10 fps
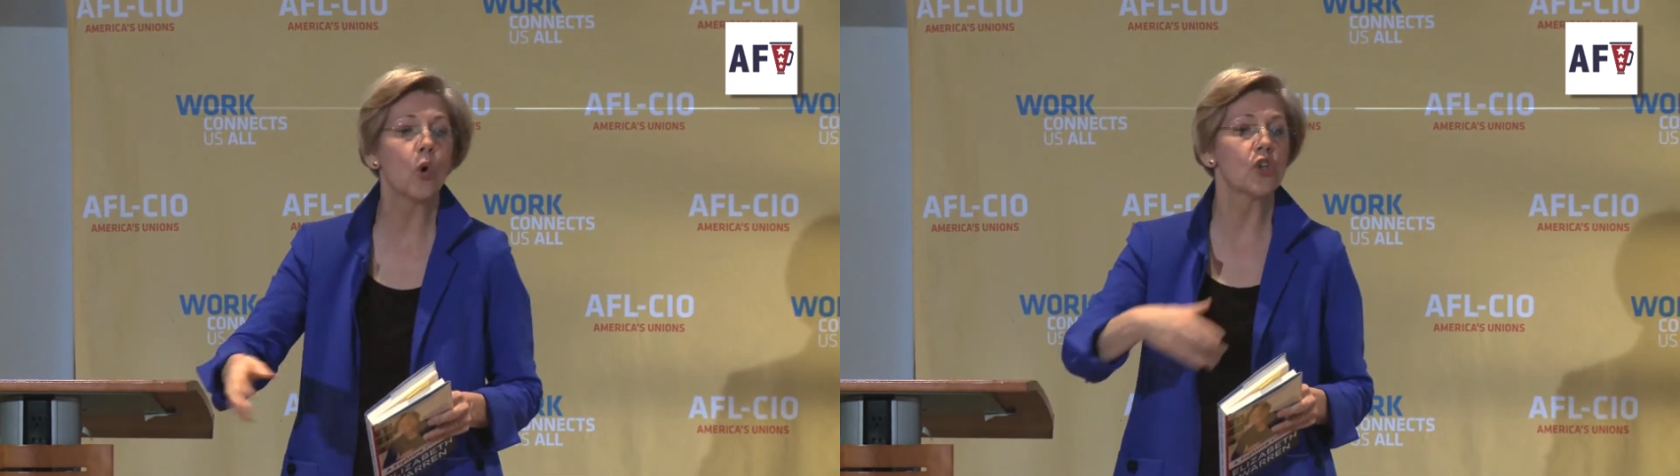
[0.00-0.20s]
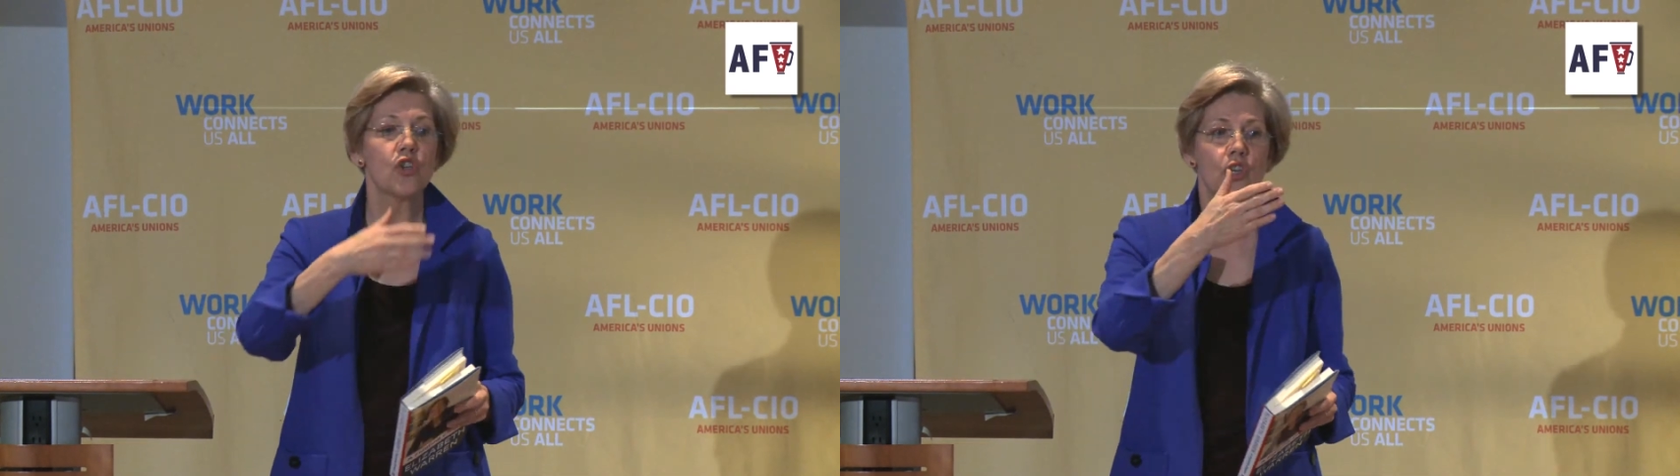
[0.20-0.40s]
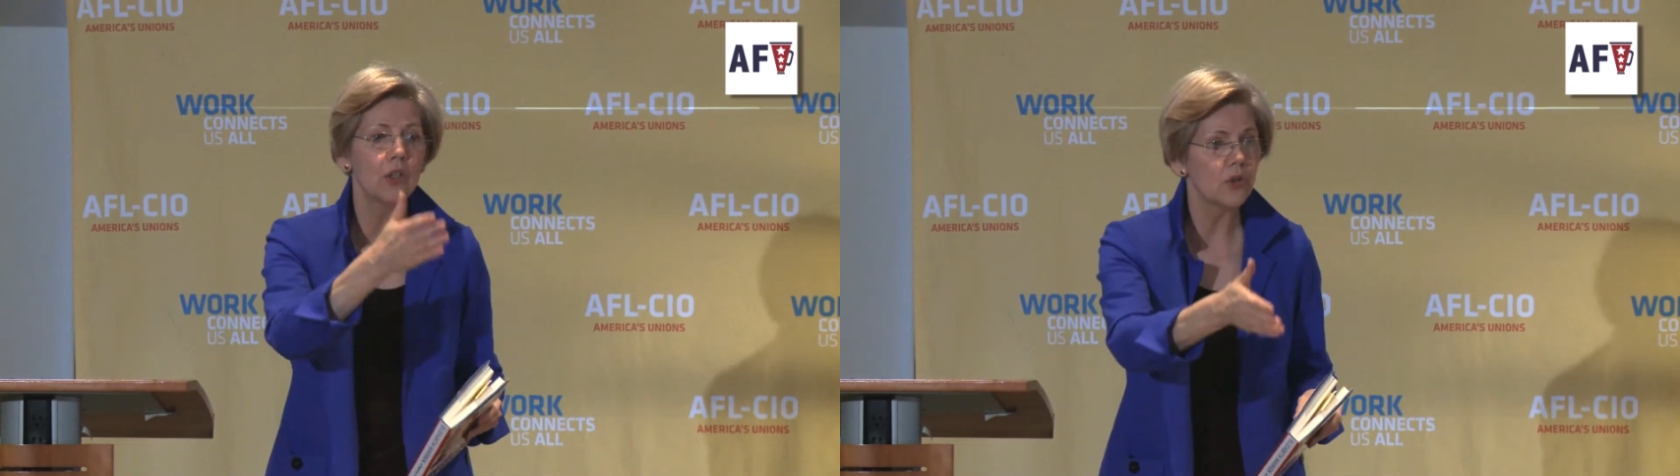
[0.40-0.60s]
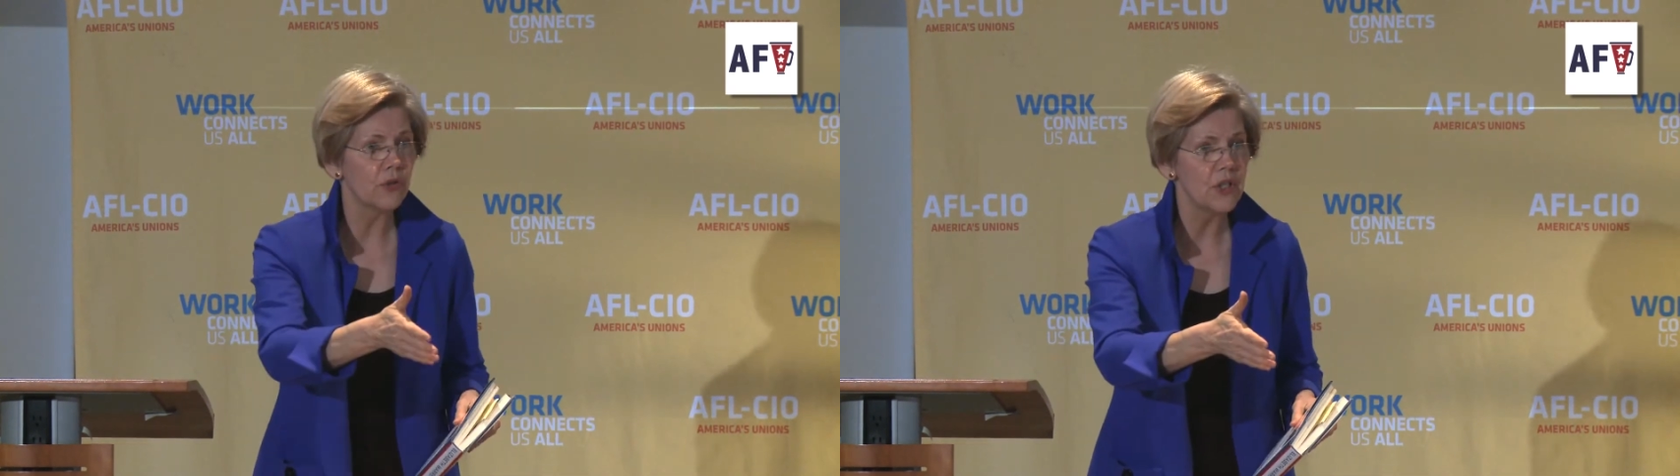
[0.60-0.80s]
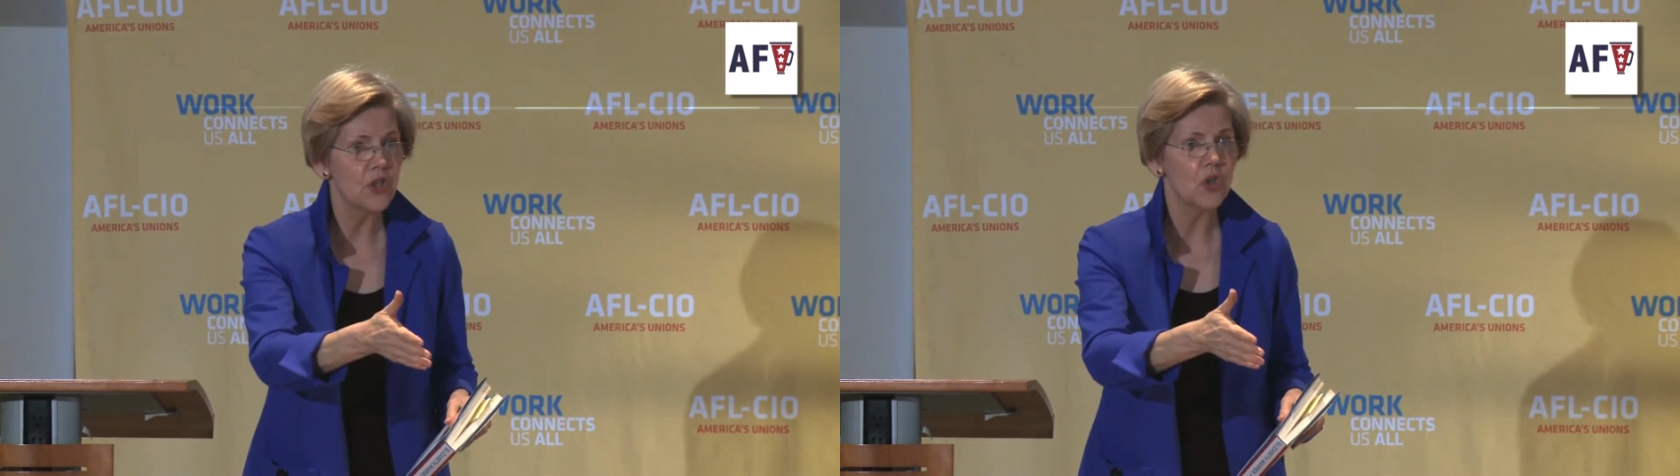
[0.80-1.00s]
or
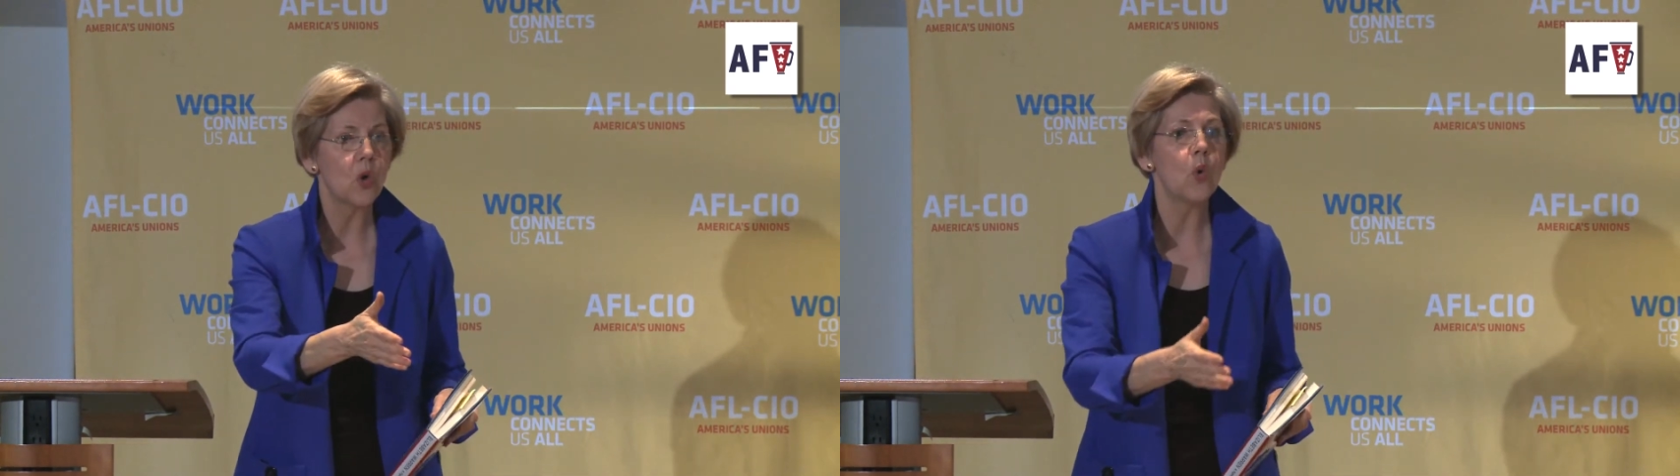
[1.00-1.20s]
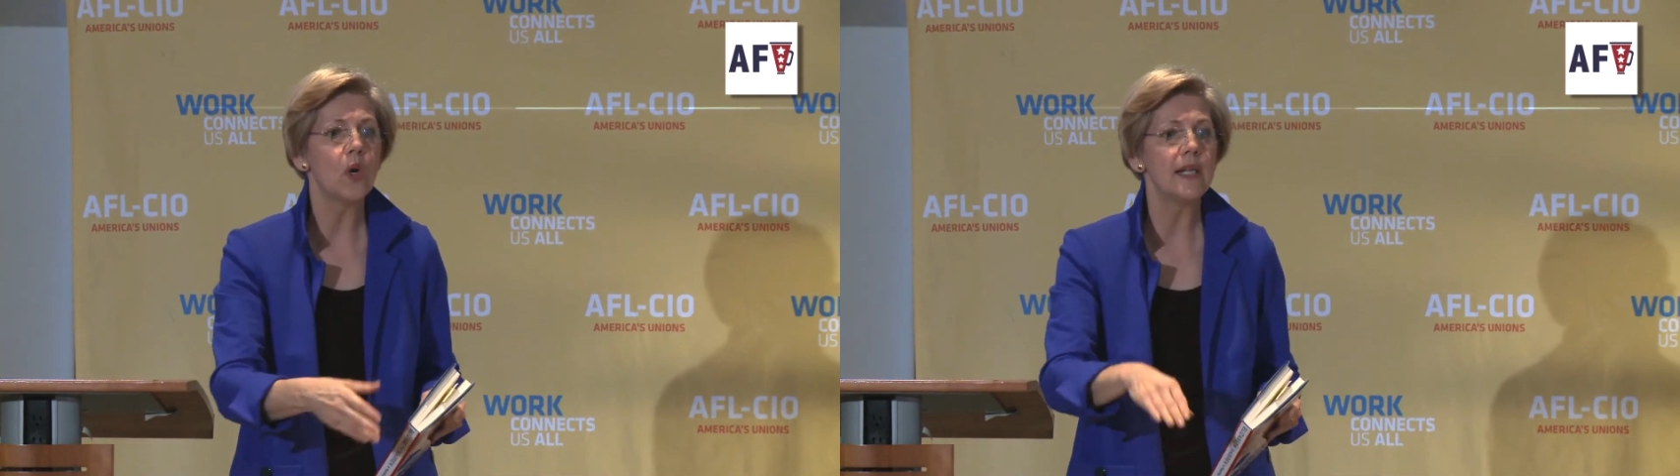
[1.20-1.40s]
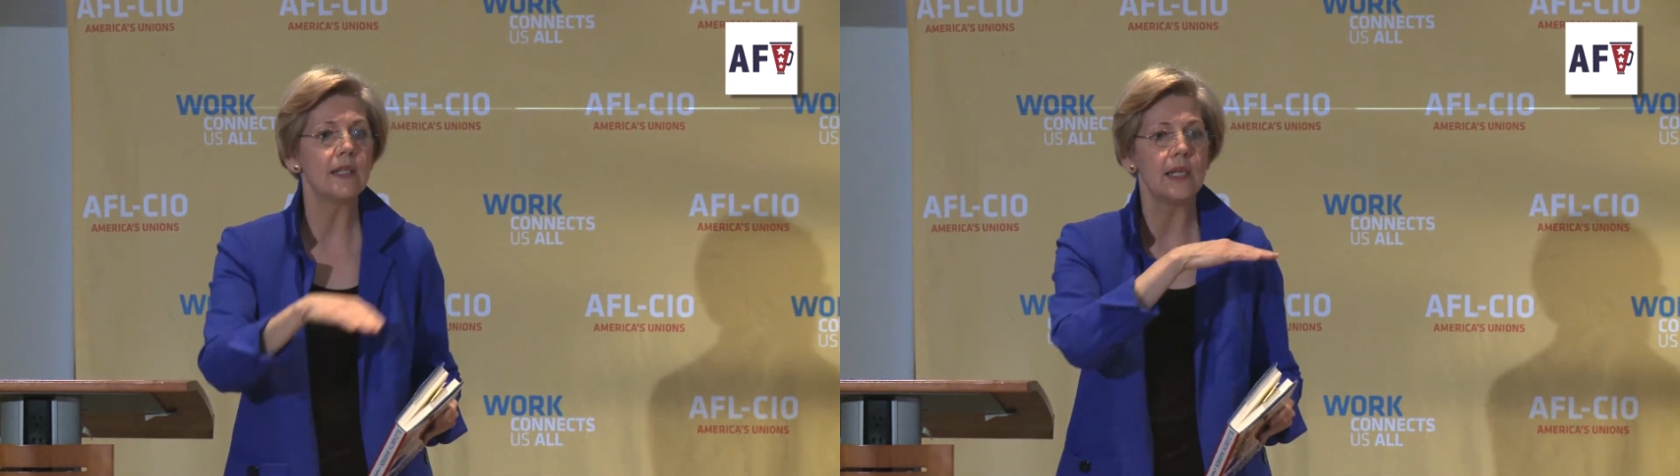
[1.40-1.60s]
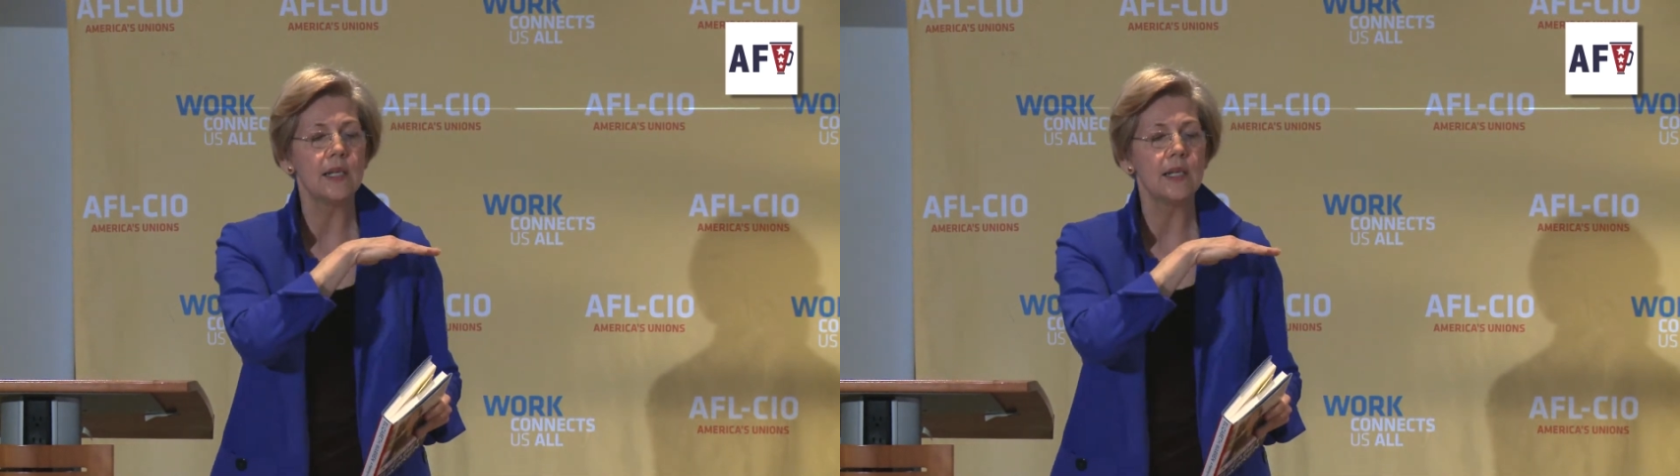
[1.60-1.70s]
children's toys